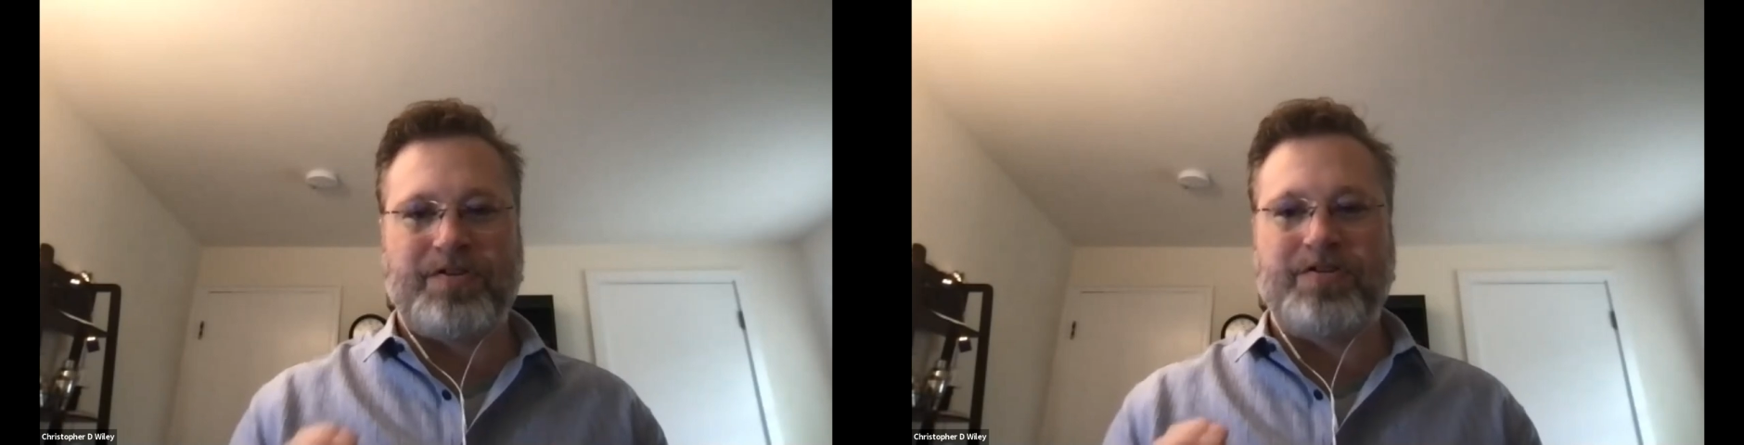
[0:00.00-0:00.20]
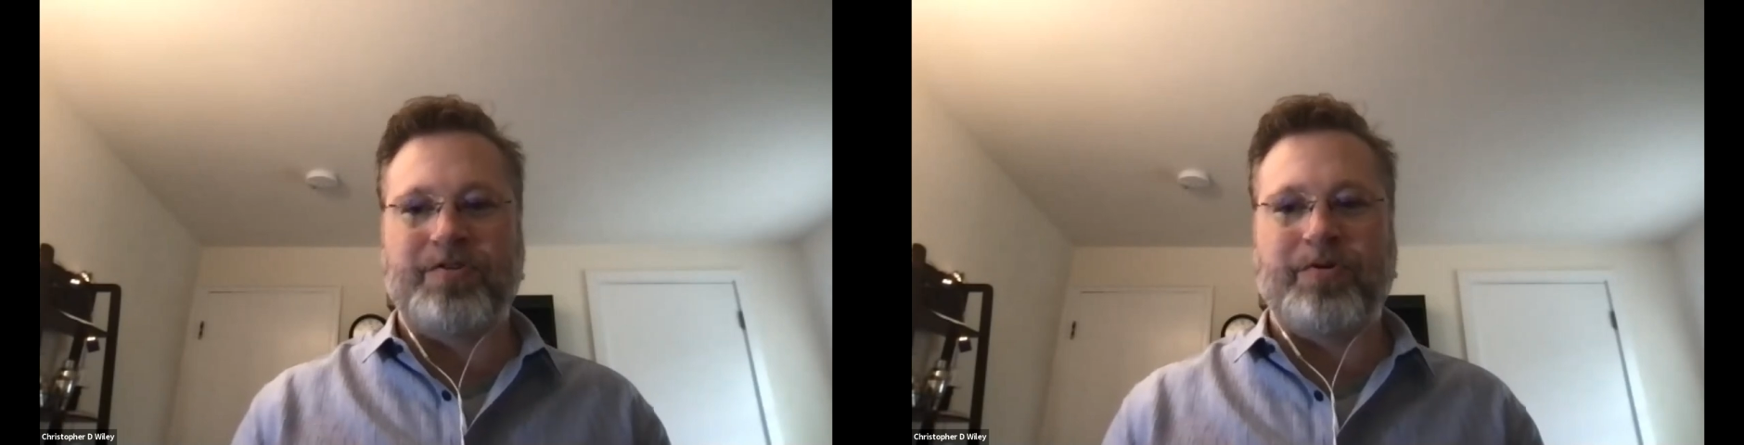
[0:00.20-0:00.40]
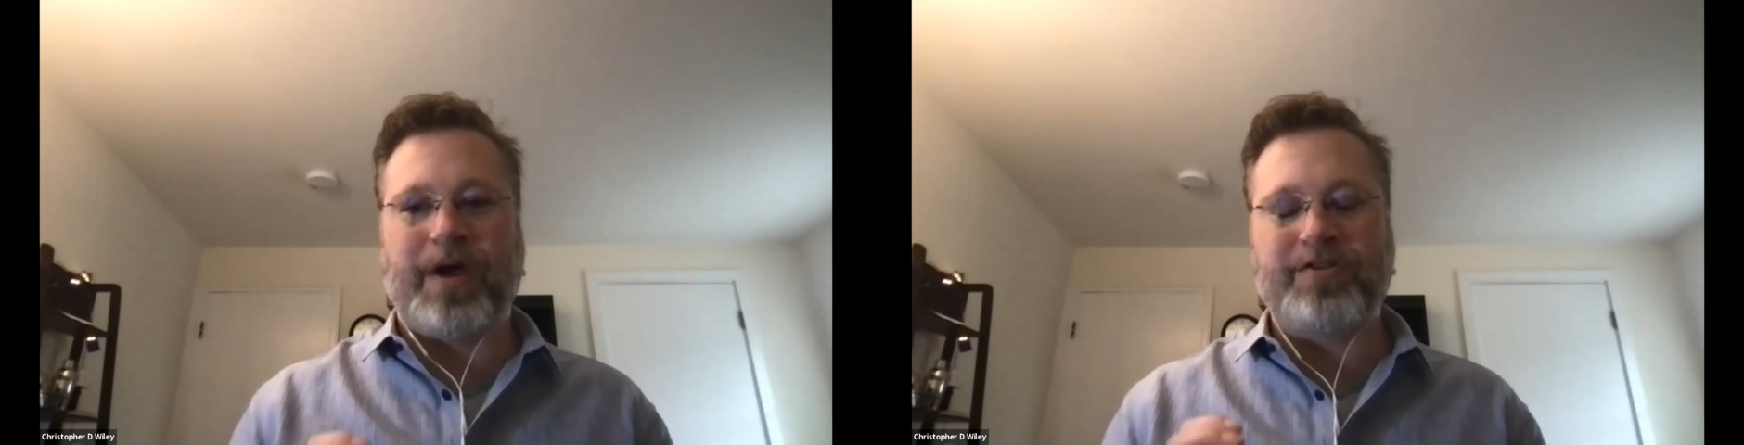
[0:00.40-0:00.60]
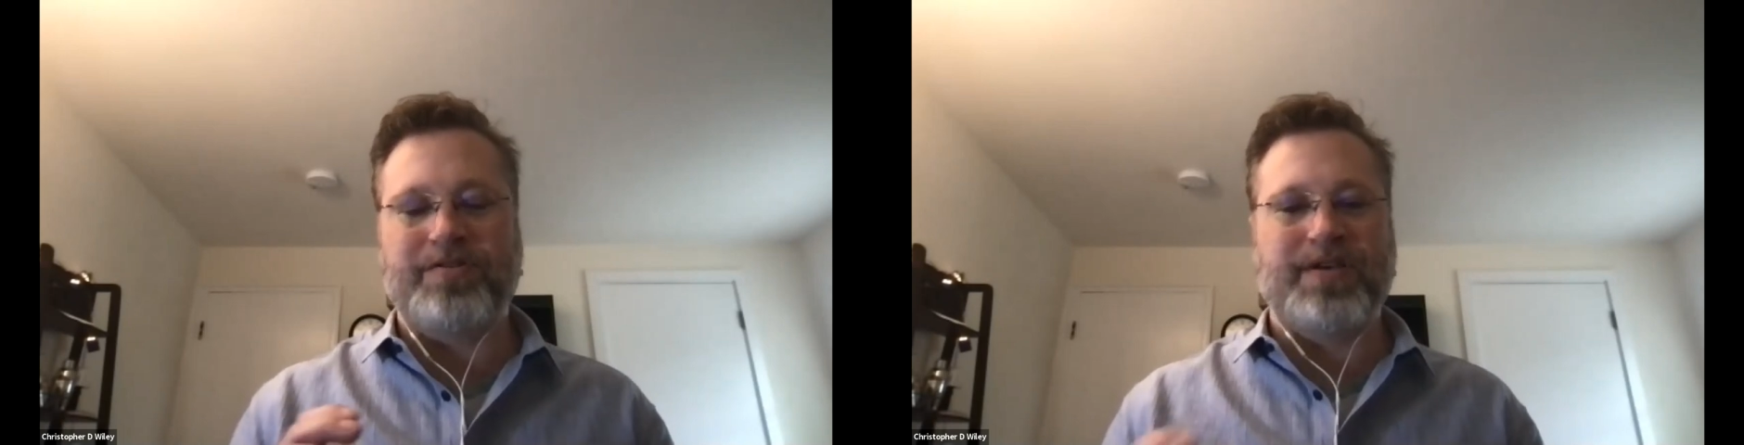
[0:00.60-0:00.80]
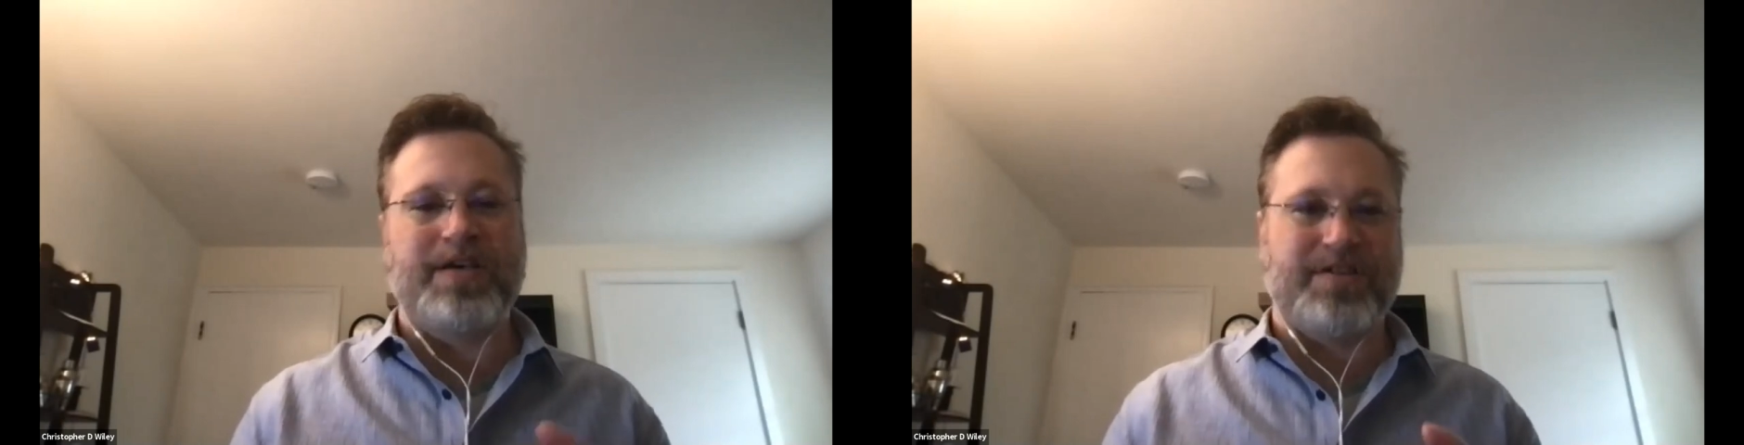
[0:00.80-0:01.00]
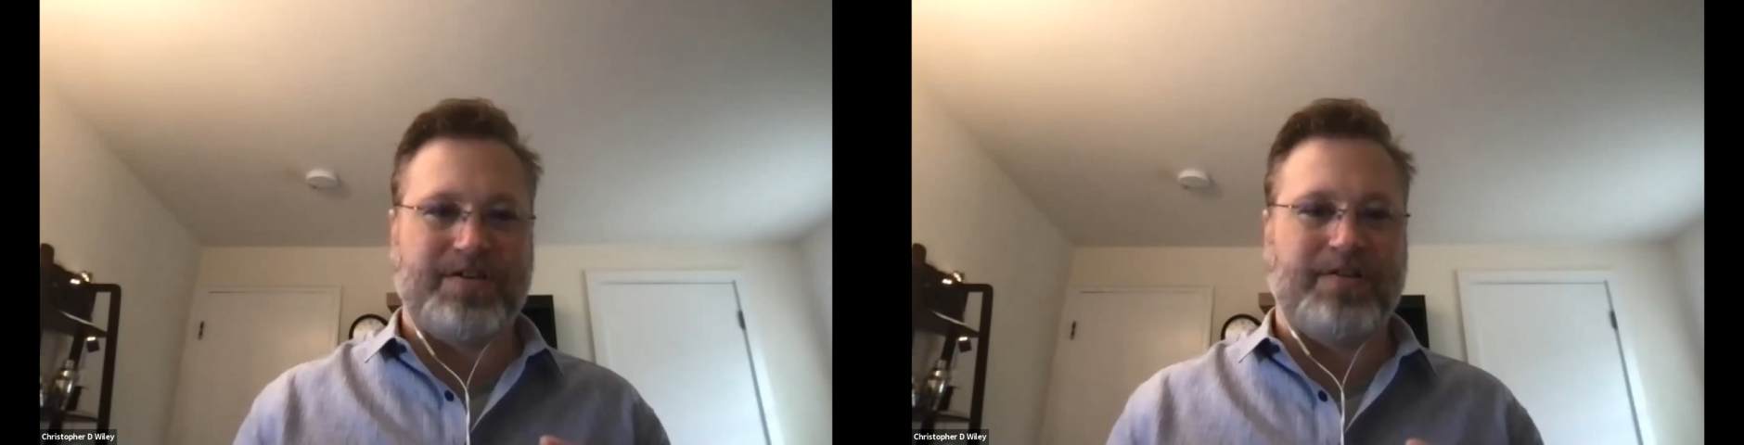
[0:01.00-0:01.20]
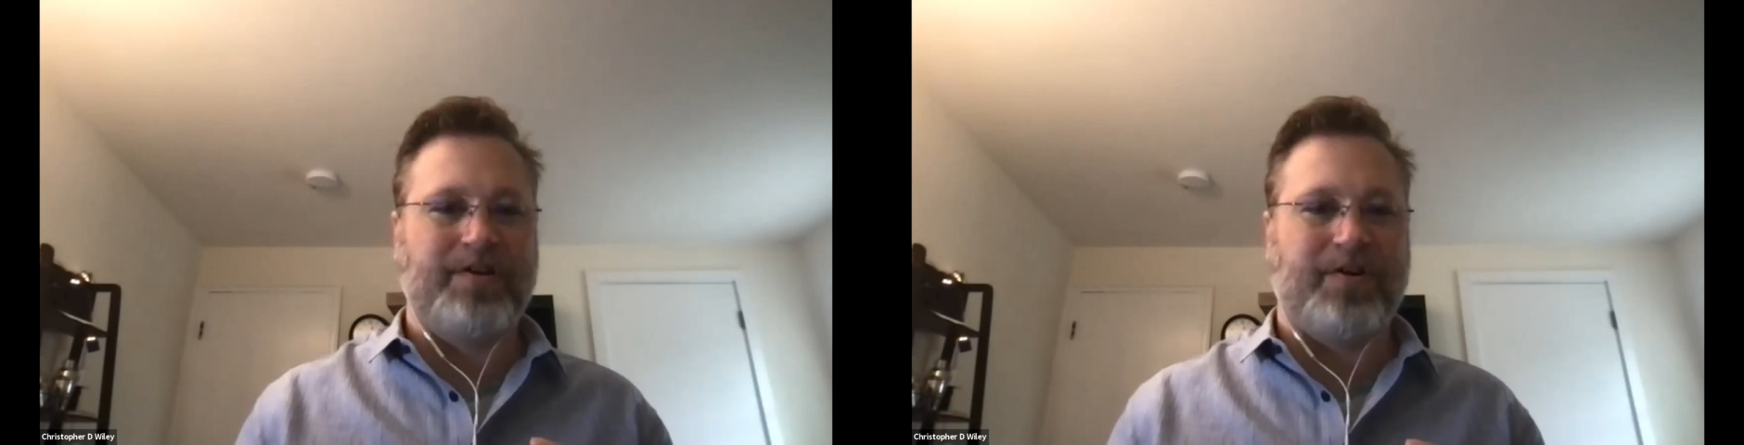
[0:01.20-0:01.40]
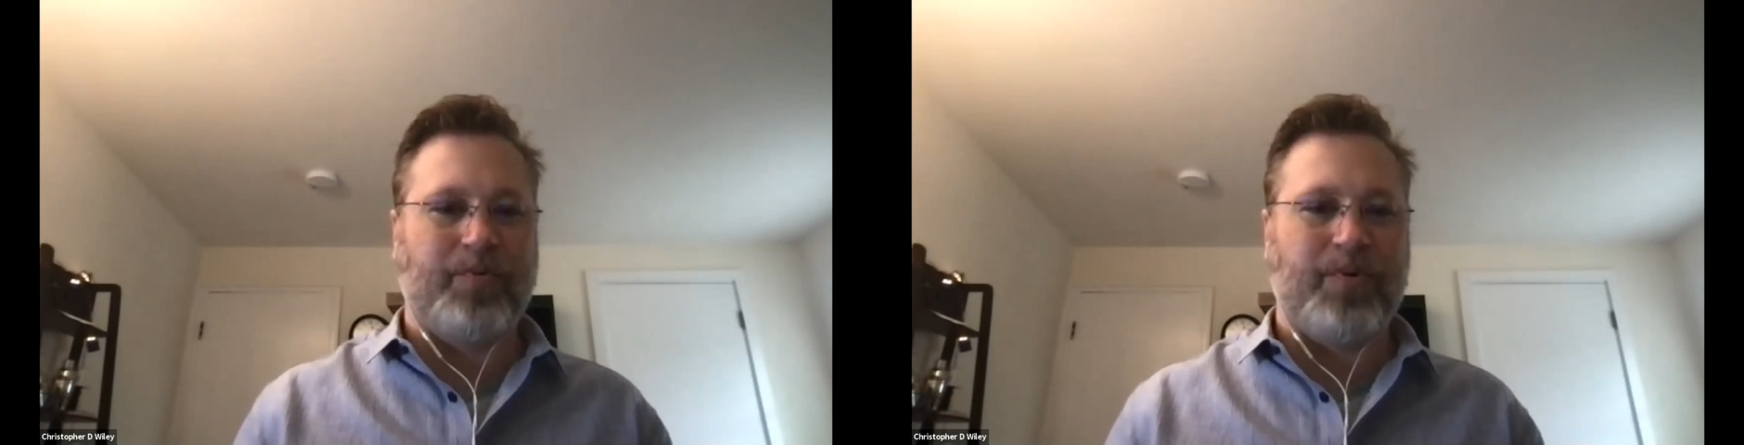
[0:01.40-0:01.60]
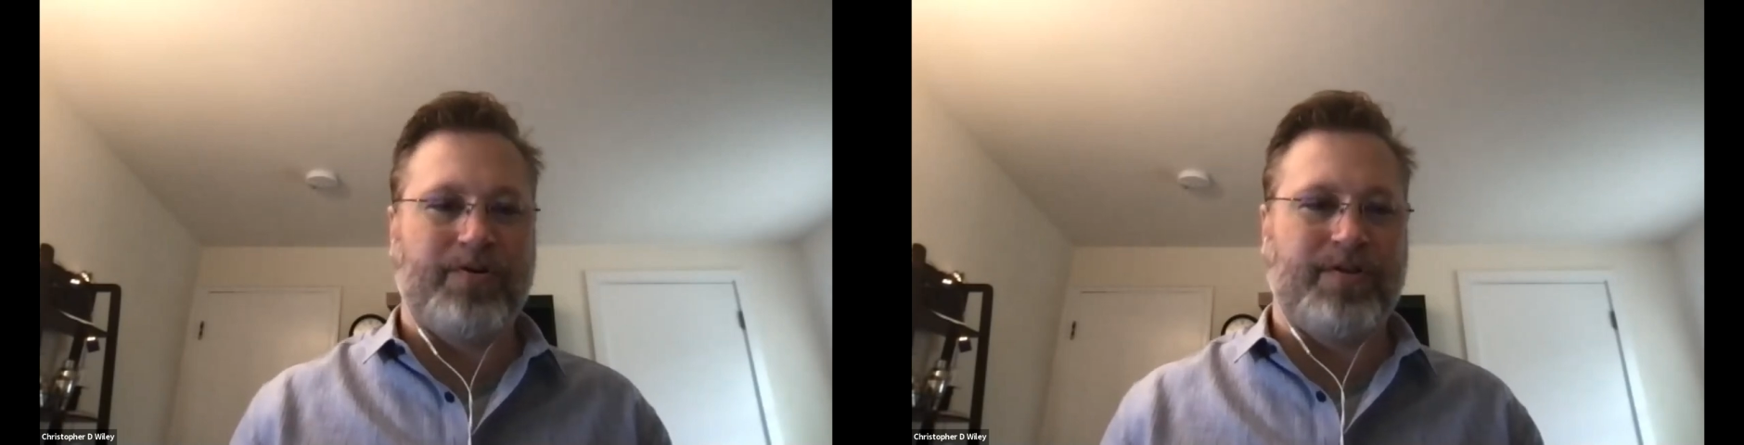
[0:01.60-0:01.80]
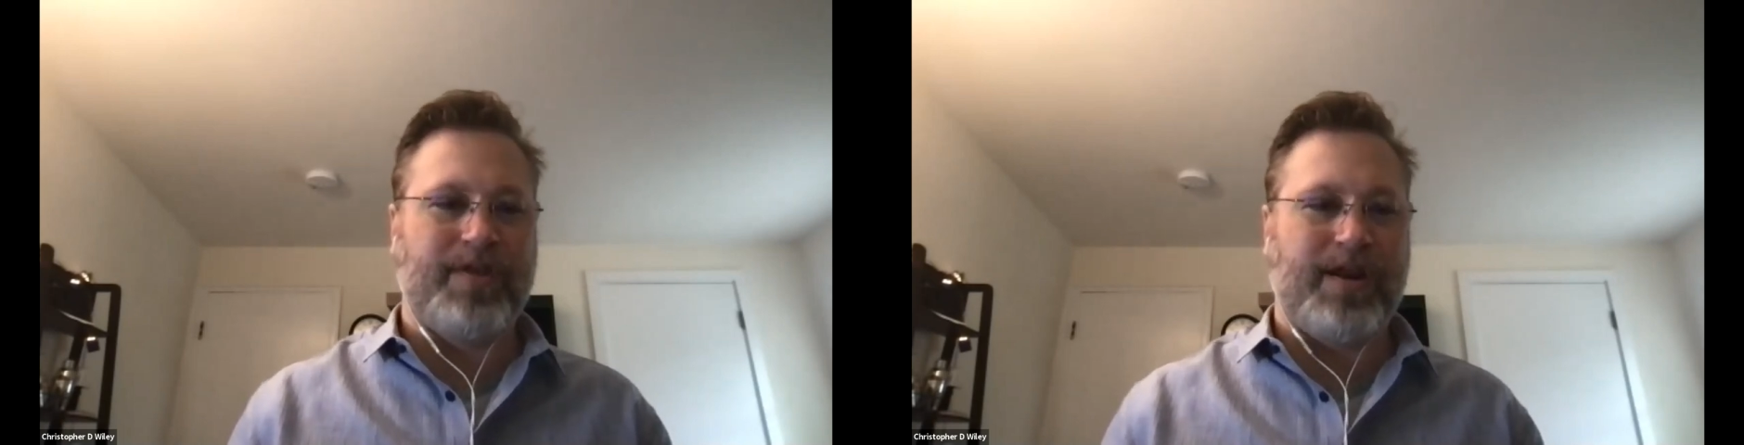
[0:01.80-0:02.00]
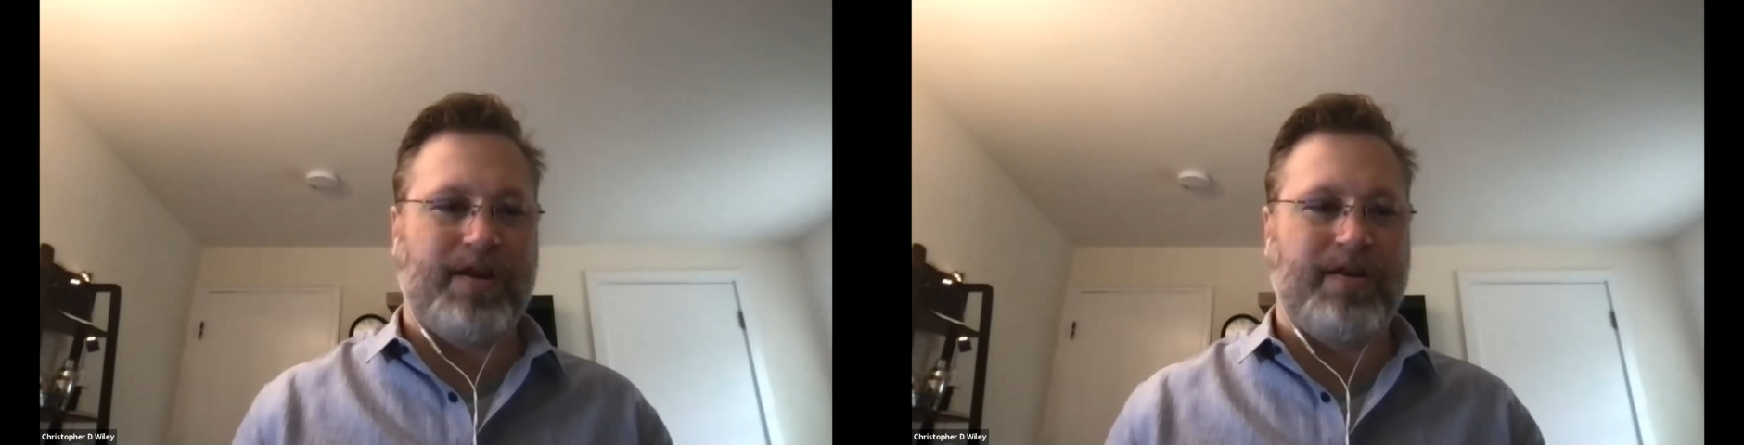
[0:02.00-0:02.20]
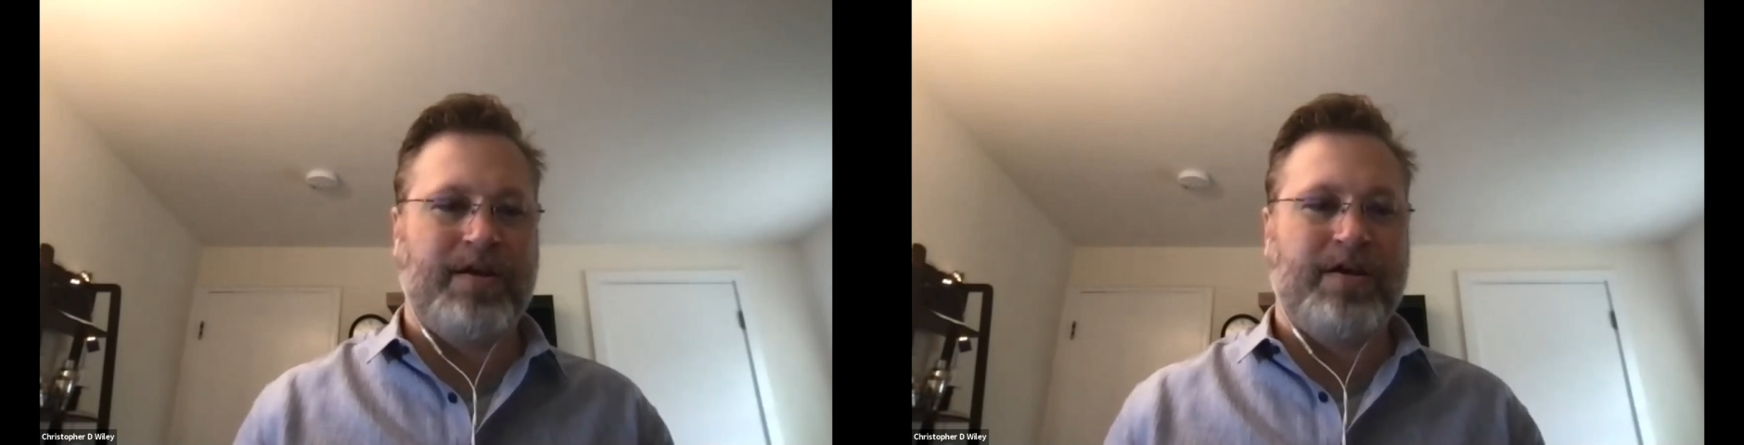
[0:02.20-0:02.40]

so exercise is a little weird in that it,